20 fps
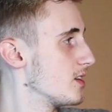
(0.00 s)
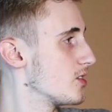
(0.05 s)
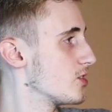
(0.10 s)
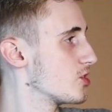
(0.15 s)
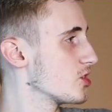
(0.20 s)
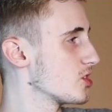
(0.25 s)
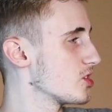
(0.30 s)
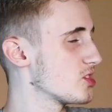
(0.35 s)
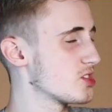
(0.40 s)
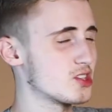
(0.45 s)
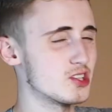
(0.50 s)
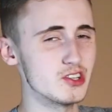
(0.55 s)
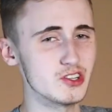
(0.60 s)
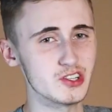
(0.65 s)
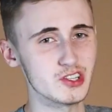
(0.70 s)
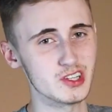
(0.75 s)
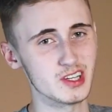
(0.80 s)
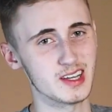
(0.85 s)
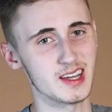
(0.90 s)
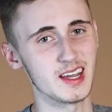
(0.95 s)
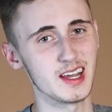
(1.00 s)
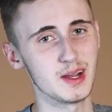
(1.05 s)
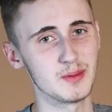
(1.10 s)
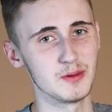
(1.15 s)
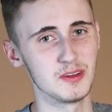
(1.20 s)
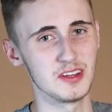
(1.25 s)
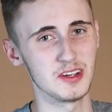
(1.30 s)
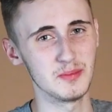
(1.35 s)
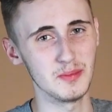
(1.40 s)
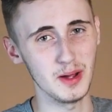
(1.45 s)
Just search the
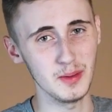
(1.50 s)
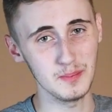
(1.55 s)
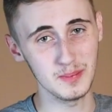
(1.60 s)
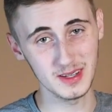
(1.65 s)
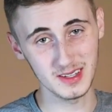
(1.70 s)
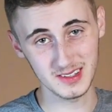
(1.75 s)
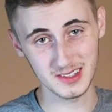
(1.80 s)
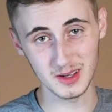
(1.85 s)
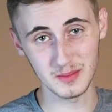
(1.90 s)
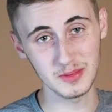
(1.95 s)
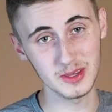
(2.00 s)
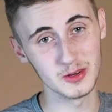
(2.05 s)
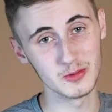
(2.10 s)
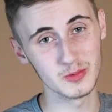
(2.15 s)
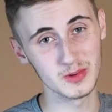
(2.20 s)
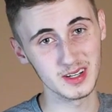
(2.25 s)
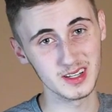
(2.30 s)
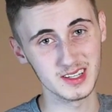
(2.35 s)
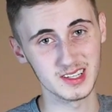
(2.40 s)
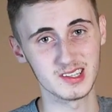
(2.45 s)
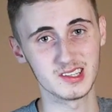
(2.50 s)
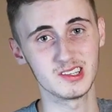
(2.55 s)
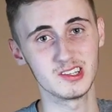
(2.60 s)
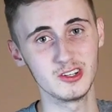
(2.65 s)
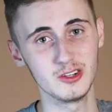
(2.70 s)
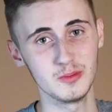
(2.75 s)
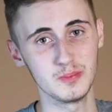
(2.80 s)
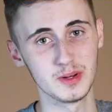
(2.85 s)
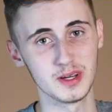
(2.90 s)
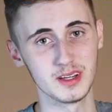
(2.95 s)
camera. There might be something really
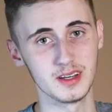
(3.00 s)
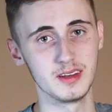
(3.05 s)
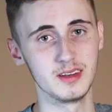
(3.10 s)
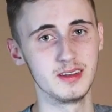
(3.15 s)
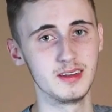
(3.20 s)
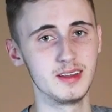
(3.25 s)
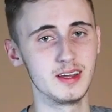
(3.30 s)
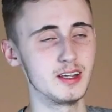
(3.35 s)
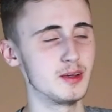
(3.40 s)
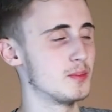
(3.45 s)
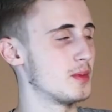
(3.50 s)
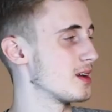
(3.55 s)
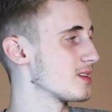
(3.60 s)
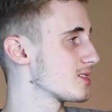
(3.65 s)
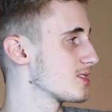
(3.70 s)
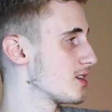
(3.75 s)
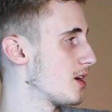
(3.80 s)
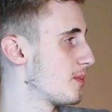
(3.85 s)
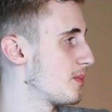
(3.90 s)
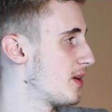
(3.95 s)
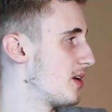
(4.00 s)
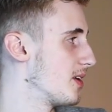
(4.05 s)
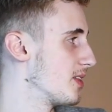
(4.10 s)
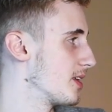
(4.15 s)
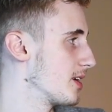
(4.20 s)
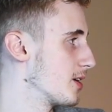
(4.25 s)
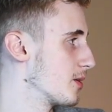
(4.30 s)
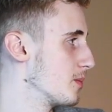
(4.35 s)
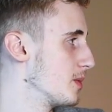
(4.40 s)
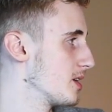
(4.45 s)
stupid that you messed up on
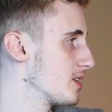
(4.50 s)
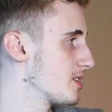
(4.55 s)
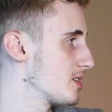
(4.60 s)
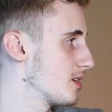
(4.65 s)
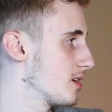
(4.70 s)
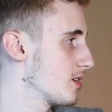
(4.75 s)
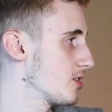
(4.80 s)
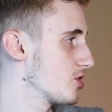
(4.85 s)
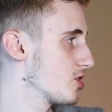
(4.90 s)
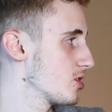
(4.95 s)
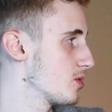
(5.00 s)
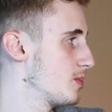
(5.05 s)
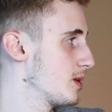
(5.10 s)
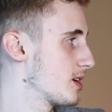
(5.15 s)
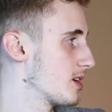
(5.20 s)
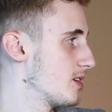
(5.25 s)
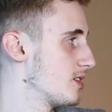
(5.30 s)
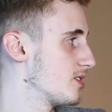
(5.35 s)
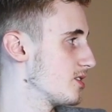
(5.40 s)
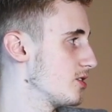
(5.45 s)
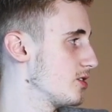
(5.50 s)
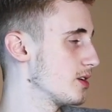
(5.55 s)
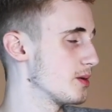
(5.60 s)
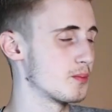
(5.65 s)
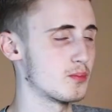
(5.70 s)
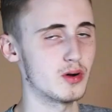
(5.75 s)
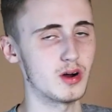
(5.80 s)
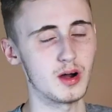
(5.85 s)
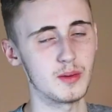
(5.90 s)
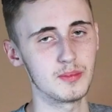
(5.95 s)
that you're missing just because you
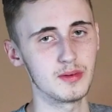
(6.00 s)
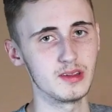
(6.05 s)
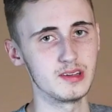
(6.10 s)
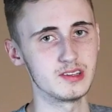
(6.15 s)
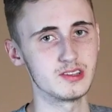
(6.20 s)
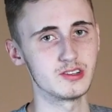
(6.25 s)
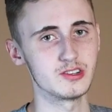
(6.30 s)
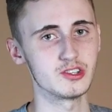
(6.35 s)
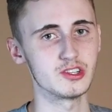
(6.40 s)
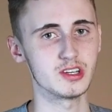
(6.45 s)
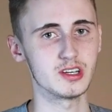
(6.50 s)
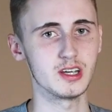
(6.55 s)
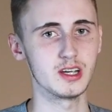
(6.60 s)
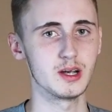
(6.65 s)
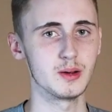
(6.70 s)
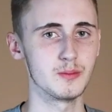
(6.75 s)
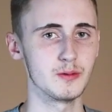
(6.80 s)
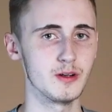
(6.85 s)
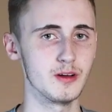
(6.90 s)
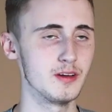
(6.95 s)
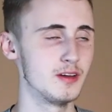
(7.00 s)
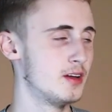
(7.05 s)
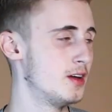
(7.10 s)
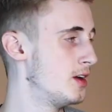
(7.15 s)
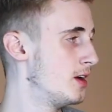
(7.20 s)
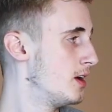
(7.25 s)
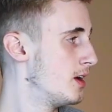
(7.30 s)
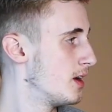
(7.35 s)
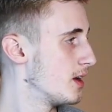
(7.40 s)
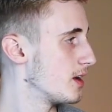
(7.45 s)
didn't properly search the camera.
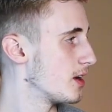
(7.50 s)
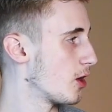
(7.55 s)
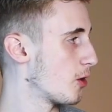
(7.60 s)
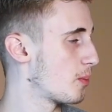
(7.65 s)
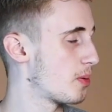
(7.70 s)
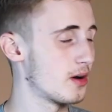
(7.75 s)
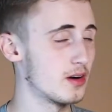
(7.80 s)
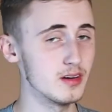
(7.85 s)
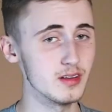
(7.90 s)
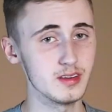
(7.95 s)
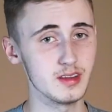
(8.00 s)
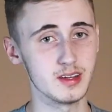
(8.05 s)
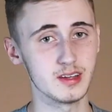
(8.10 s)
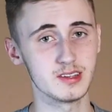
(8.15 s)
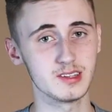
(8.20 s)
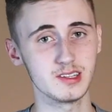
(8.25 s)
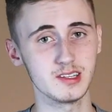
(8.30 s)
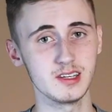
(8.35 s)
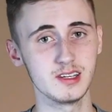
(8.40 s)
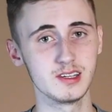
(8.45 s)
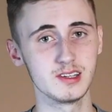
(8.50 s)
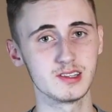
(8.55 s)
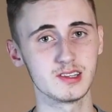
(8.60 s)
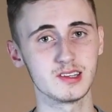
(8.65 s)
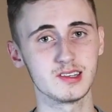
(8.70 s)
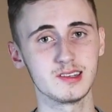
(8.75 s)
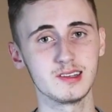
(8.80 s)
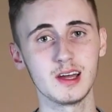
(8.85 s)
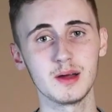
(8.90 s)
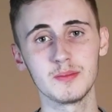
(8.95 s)
Now part of this is a
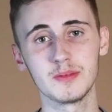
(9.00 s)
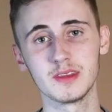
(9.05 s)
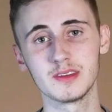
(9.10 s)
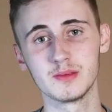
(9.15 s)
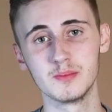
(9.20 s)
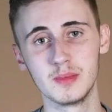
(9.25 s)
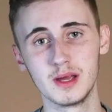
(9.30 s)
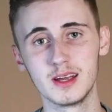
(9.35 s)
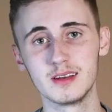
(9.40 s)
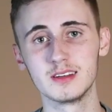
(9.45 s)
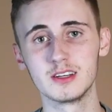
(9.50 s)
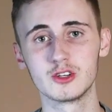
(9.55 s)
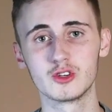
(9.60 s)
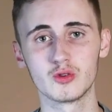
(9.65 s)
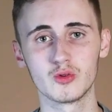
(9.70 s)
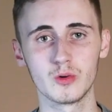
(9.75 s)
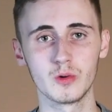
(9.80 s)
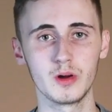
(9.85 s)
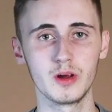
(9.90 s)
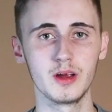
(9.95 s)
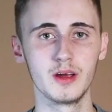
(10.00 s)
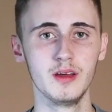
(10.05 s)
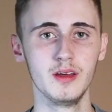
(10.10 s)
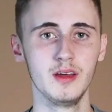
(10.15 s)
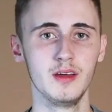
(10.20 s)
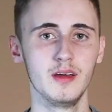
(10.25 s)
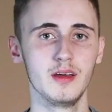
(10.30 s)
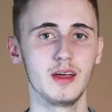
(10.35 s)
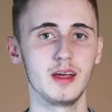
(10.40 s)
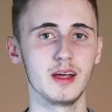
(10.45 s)
step that's mandatory,
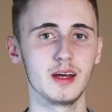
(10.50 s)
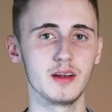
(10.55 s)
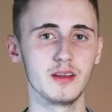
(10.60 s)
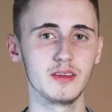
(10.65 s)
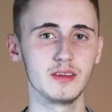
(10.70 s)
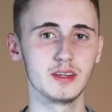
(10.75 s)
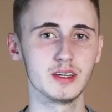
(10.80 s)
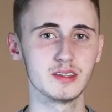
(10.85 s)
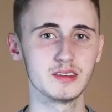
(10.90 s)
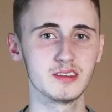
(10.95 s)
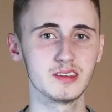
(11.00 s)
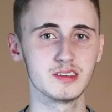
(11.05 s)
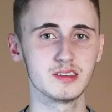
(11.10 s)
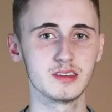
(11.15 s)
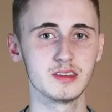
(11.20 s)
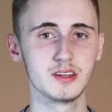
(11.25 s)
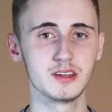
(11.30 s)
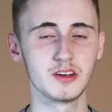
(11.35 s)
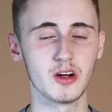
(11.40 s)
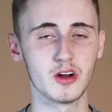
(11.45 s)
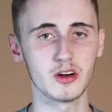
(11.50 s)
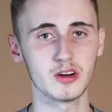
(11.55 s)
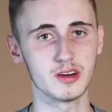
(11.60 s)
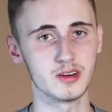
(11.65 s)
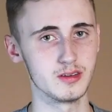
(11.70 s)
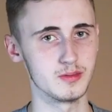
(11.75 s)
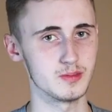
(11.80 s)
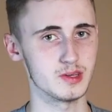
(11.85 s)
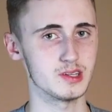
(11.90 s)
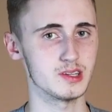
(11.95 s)
and this is the
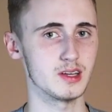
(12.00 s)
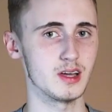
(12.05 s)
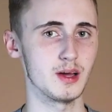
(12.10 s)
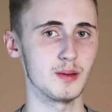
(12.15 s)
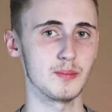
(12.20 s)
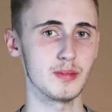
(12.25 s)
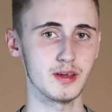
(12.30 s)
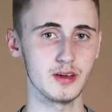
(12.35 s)
darkroom step.